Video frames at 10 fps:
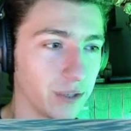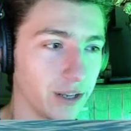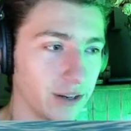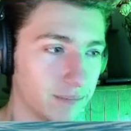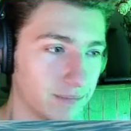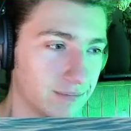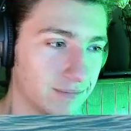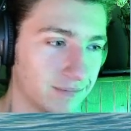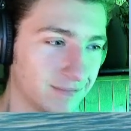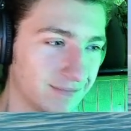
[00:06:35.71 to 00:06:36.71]
that up.
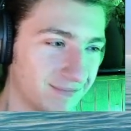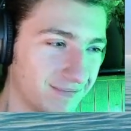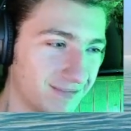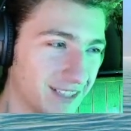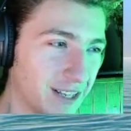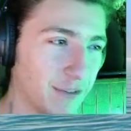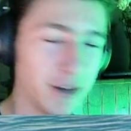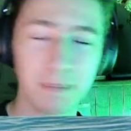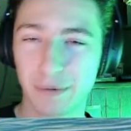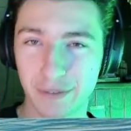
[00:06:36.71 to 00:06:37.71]

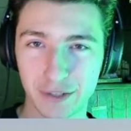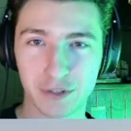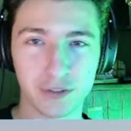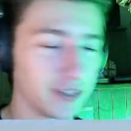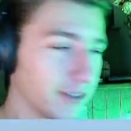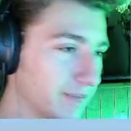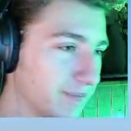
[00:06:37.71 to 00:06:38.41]
Very professional here.